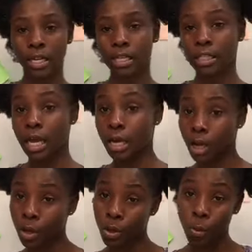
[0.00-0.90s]
Understand?
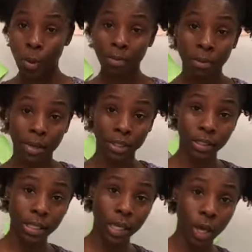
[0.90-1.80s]
You want me, but
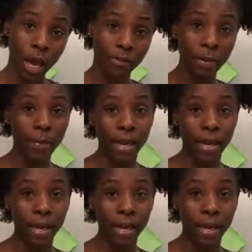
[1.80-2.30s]
you say you have a